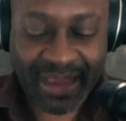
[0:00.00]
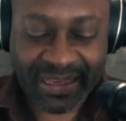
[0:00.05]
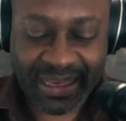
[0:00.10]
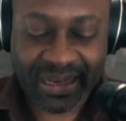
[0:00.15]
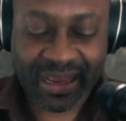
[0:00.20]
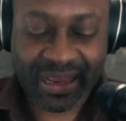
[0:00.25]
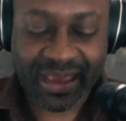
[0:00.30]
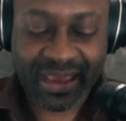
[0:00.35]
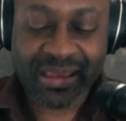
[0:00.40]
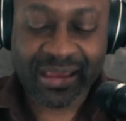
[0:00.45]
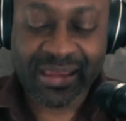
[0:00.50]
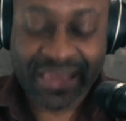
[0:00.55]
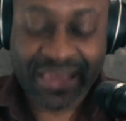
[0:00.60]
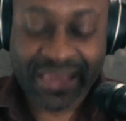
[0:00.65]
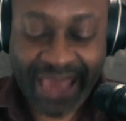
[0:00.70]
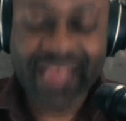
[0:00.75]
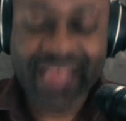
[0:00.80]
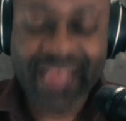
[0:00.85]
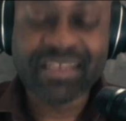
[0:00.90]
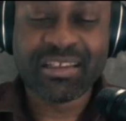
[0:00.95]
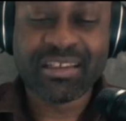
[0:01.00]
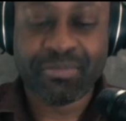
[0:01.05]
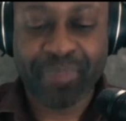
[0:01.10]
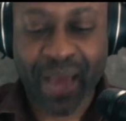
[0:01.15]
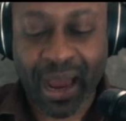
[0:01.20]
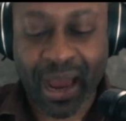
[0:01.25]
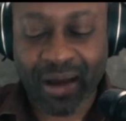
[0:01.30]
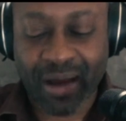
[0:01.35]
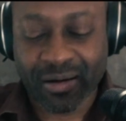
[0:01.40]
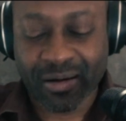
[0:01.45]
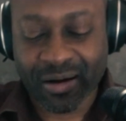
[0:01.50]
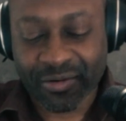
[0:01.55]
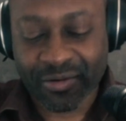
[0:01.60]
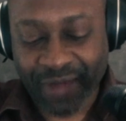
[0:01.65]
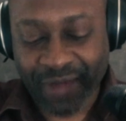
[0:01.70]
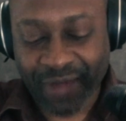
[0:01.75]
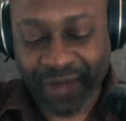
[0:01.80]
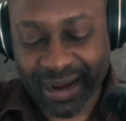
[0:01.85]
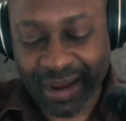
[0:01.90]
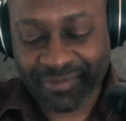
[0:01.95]
I did gain some
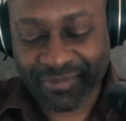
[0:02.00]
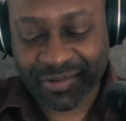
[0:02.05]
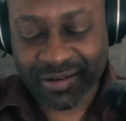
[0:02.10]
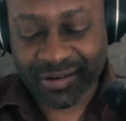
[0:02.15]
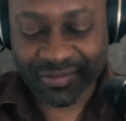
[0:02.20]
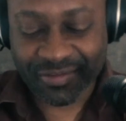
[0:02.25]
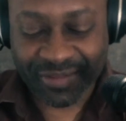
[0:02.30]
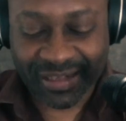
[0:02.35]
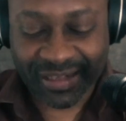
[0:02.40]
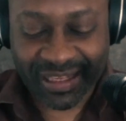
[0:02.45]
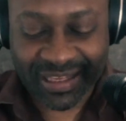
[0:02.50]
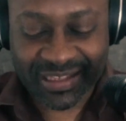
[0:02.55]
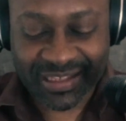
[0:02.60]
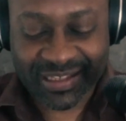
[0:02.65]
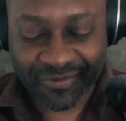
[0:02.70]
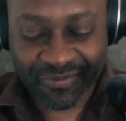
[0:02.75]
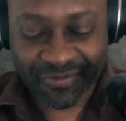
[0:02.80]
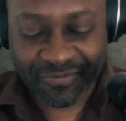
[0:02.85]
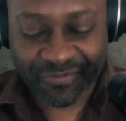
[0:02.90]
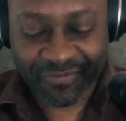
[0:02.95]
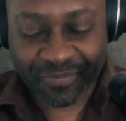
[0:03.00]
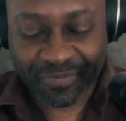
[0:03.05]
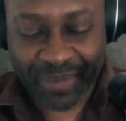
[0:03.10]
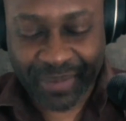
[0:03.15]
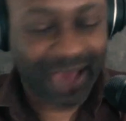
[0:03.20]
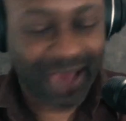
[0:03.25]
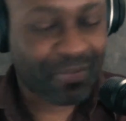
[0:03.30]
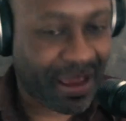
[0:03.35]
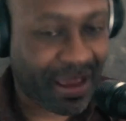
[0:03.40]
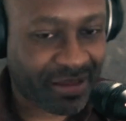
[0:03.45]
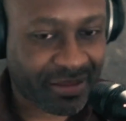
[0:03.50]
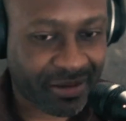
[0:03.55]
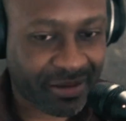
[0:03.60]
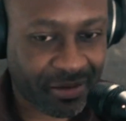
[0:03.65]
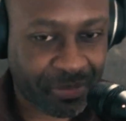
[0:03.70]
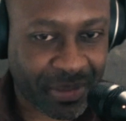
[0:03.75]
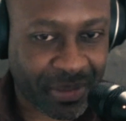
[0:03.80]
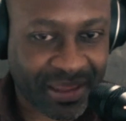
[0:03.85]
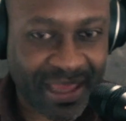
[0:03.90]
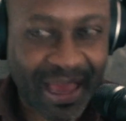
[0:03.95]
power right after the release of Black
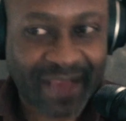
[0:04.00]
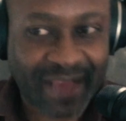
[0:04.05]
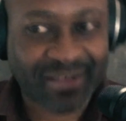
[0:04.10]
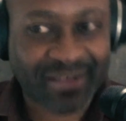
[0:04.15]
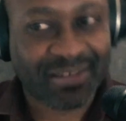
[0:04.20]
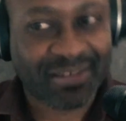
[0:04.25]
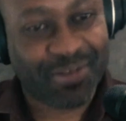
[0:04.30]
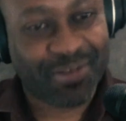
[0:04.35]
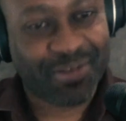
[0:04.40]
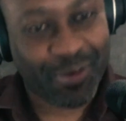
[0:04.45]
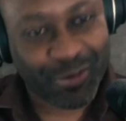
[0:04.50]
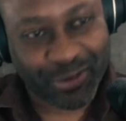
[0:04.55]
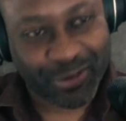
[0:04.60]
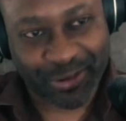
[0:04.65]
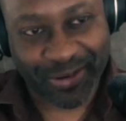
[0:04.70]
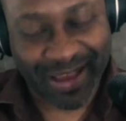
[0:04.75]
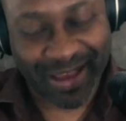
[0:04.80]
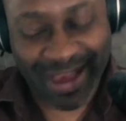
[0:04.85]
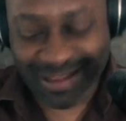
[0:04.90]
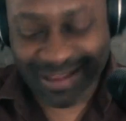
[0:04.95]
Panther, but that's a social